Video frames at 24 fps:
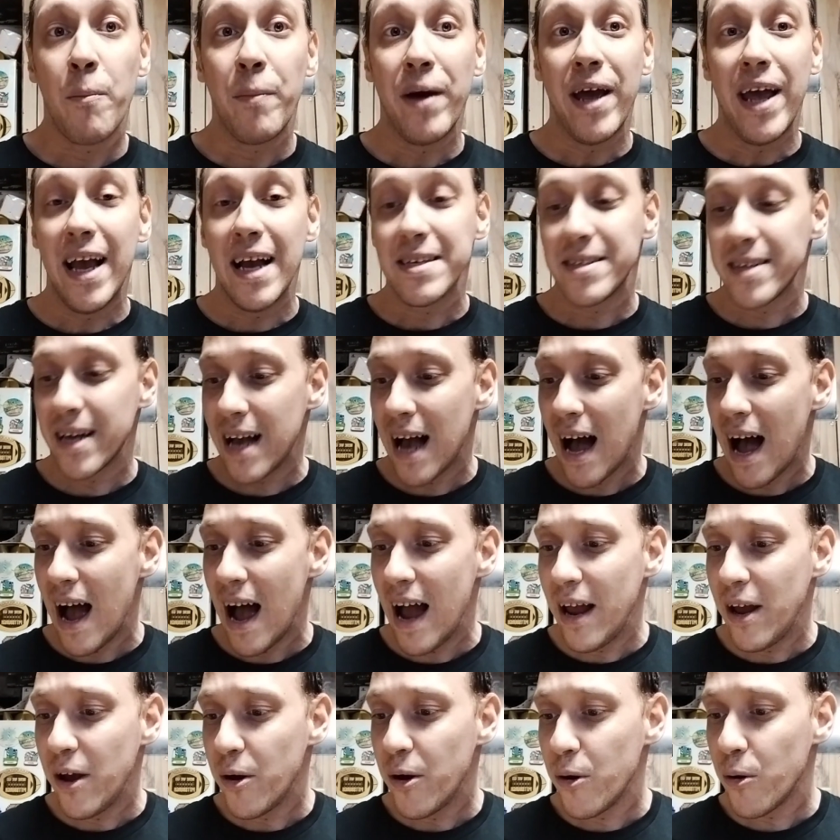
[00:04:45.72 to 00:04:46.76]
He is a
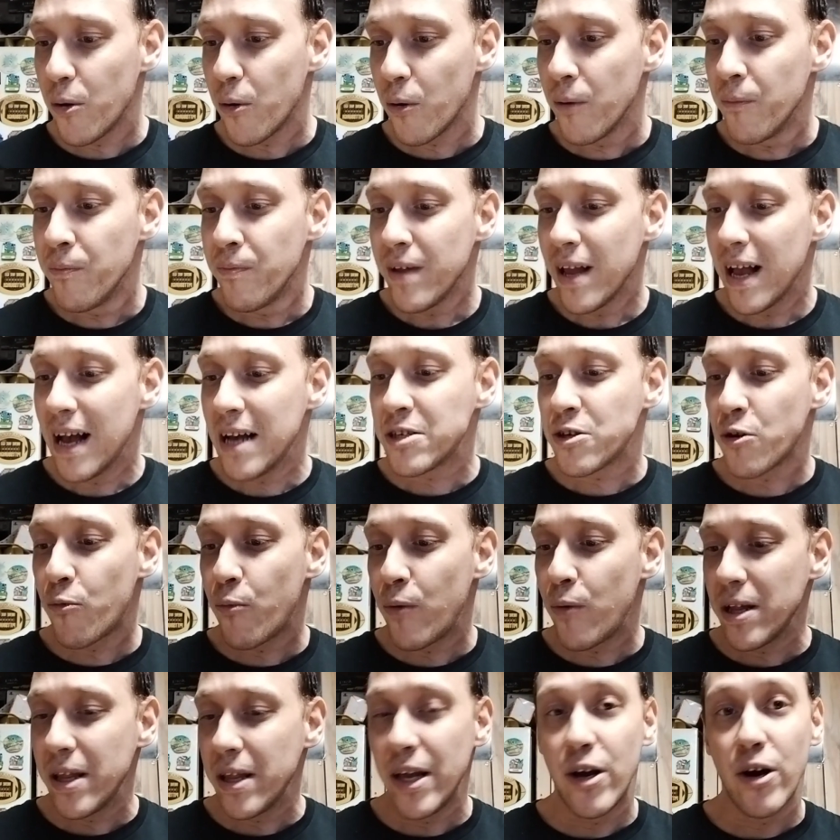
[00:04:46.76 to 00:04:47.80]
guy who is a
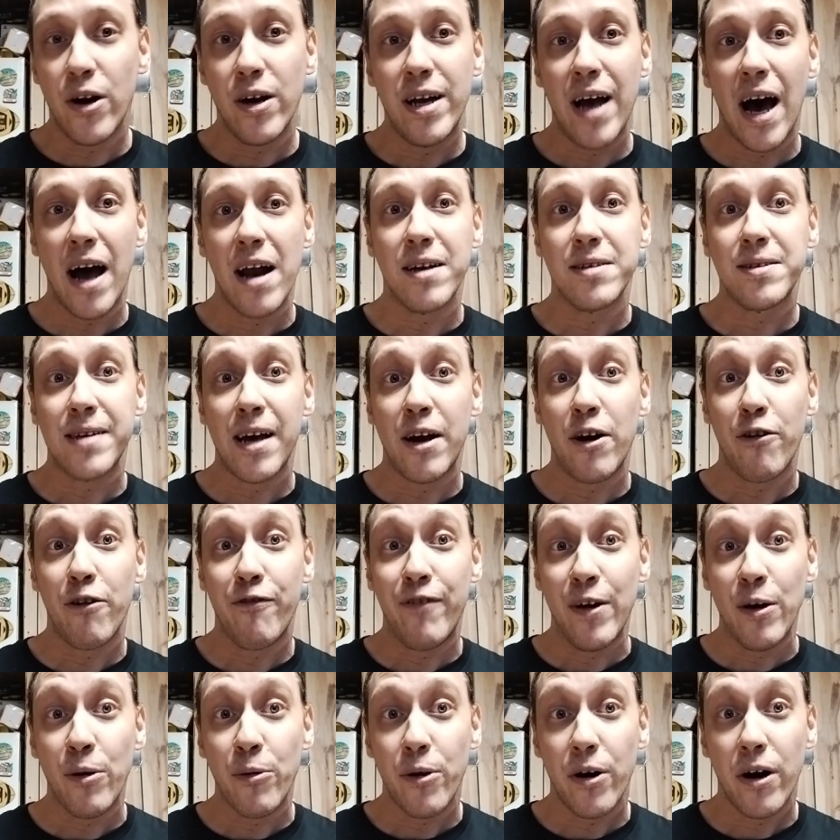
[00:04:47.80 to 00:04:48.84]
really good kind of center
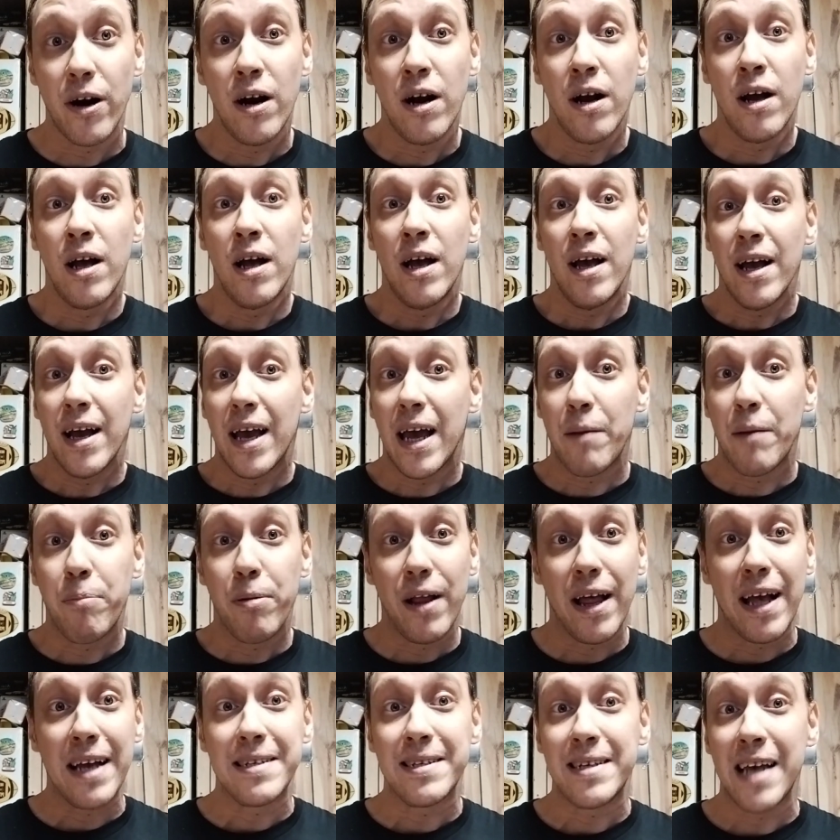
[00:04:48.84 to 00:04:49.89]
fielder, can
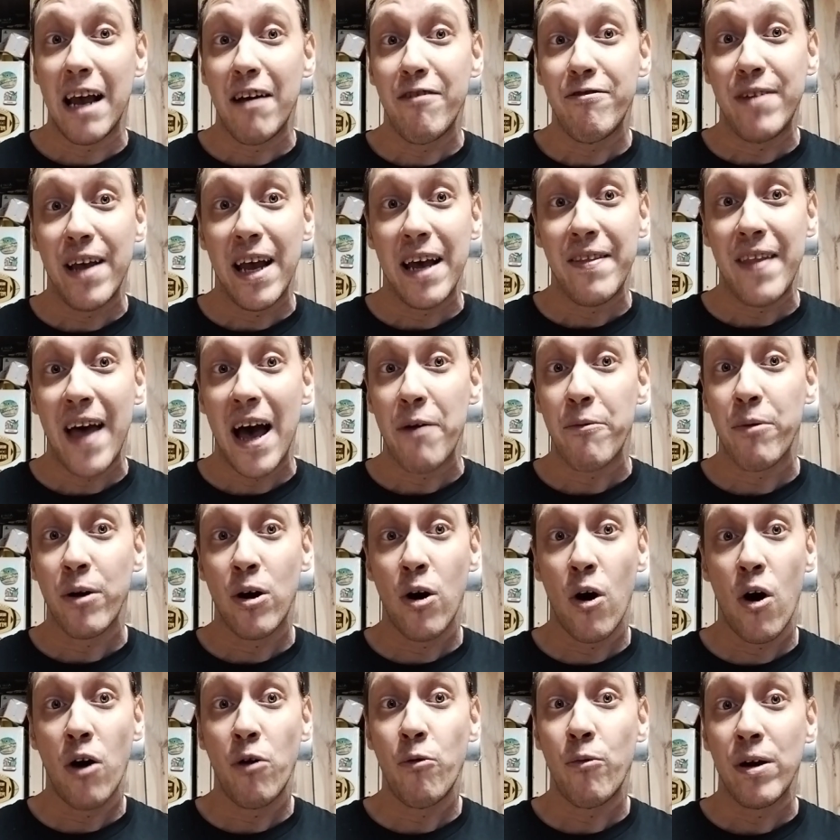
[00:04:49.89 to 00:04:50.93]
play safety in that
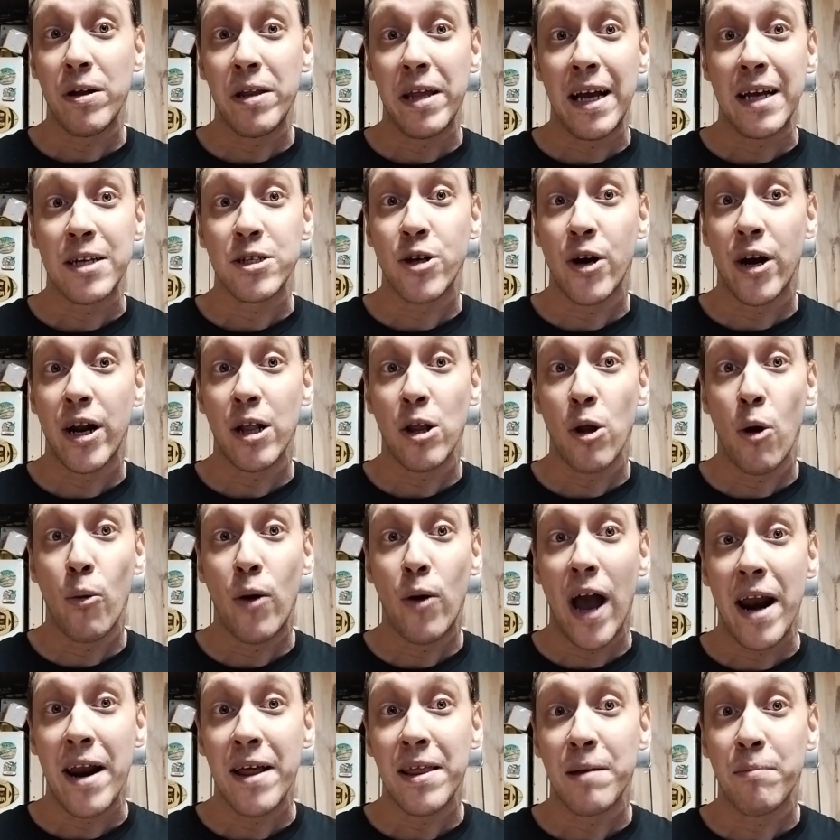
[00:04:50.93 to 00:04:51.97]
regard, really is good at
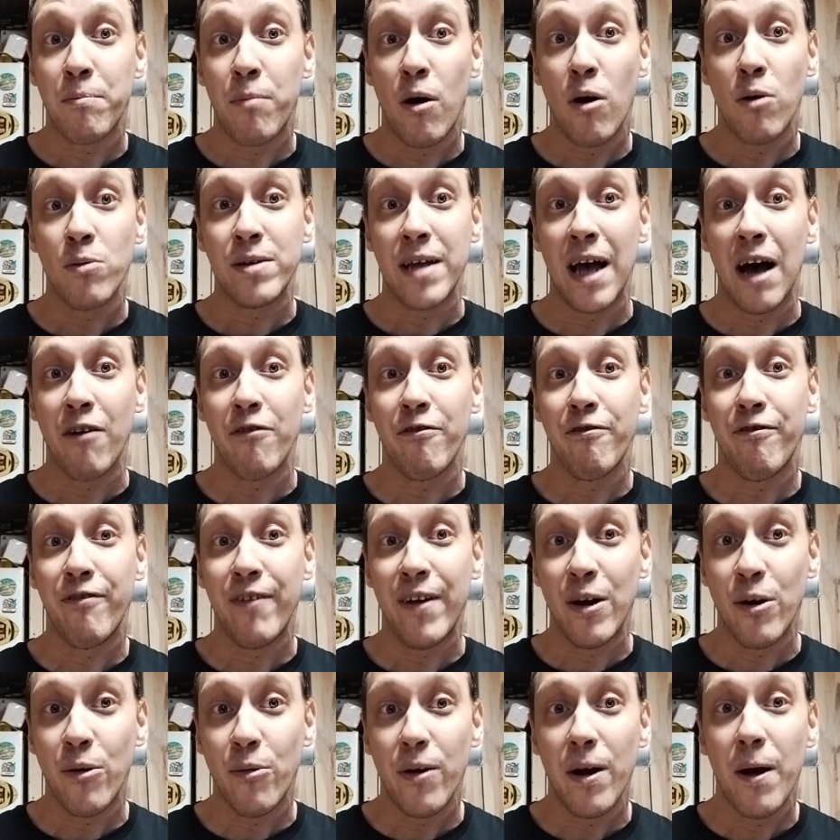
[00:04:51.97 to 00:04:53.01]
locating the ball
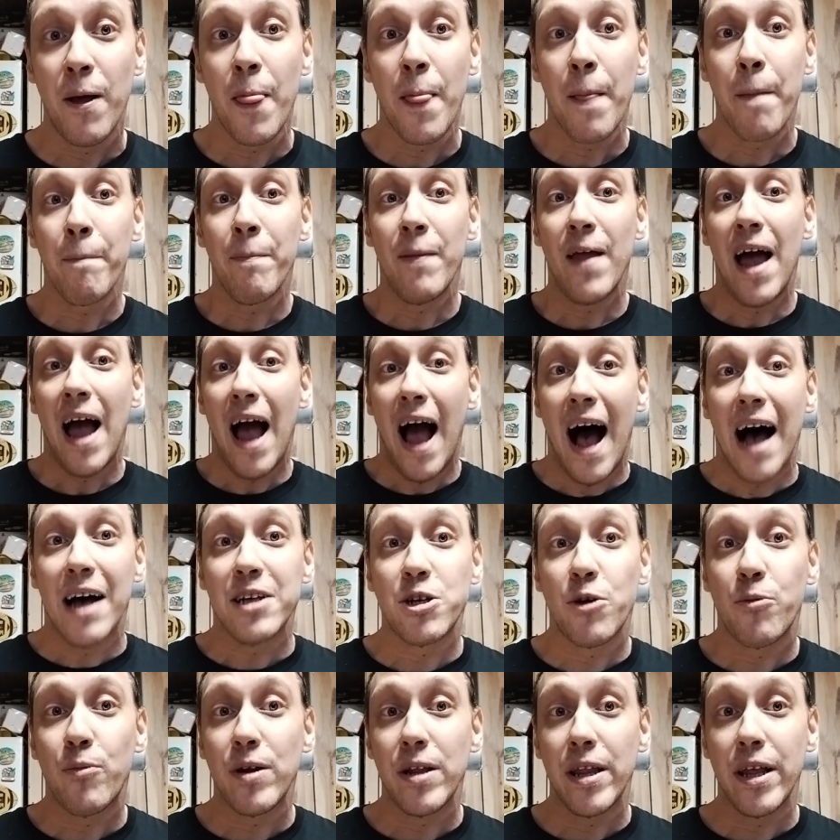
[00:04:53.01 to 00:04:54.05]
downfield,
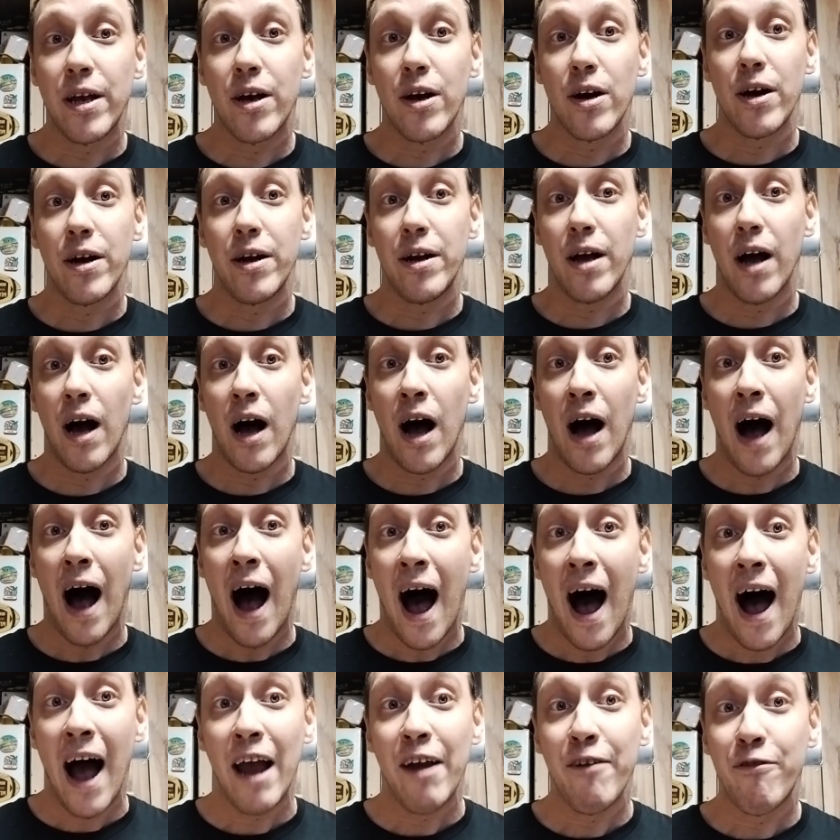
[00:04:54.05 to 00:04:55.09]
has a really good
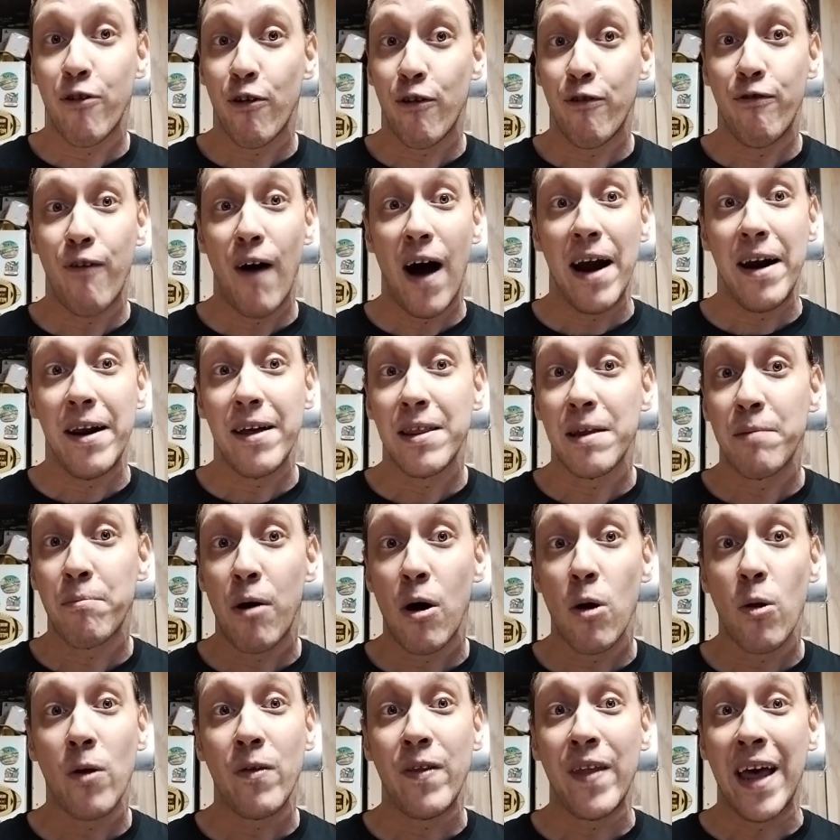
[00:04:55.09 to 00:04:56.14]
eye for finding the
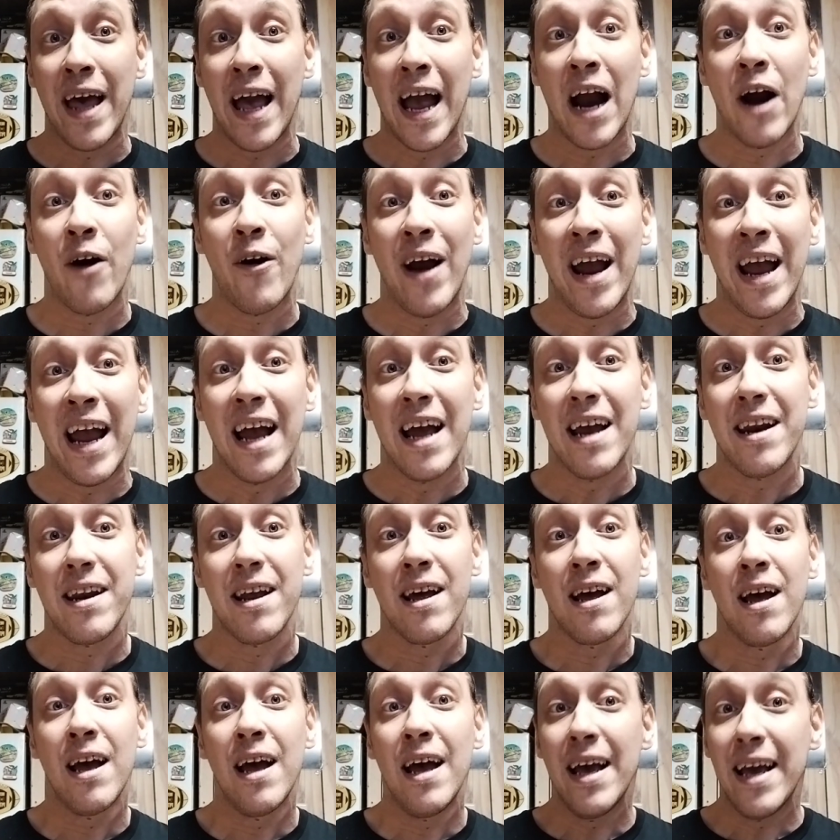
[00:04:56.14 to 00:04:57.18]
ball in the air,
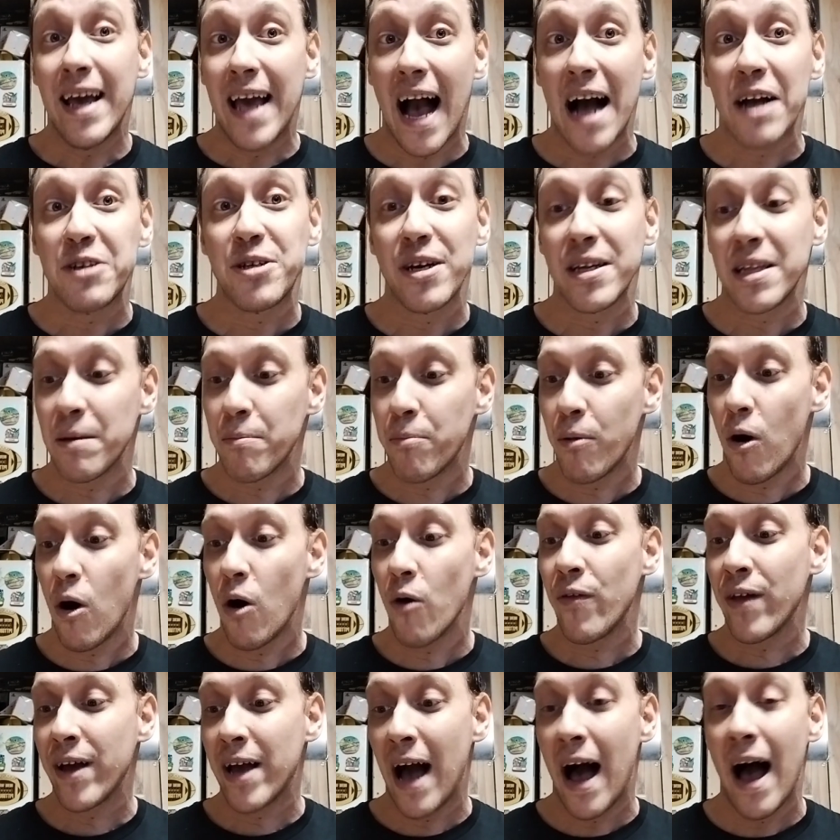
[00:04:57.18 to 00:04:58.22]
and catching the
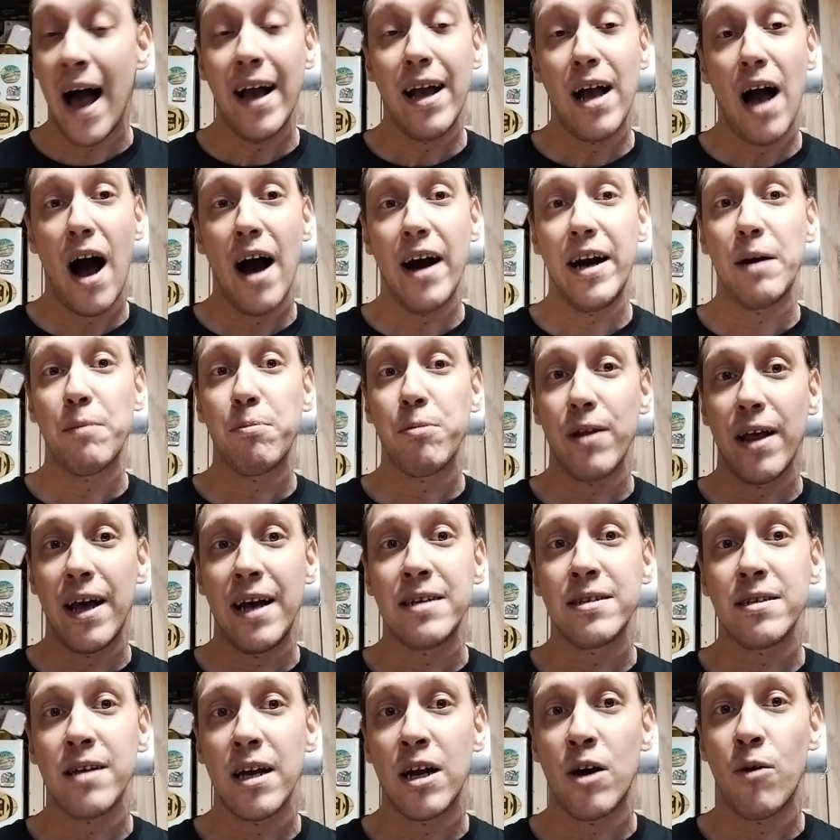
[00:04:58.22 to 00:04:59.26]
ball. The guy kind of
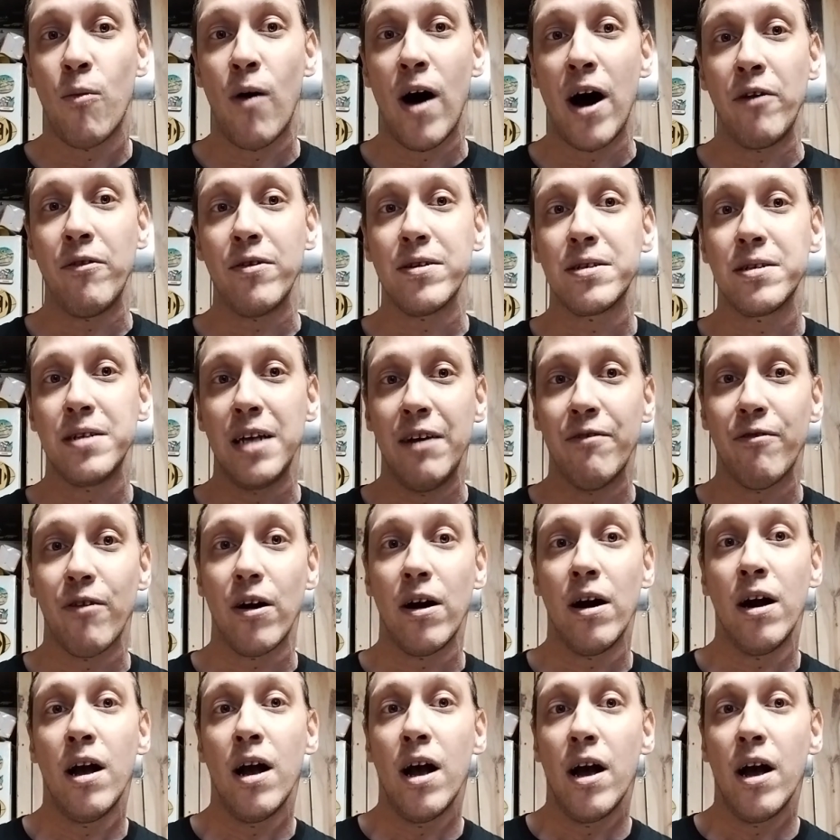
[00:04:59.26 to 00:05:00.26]
plays like a wide receiver.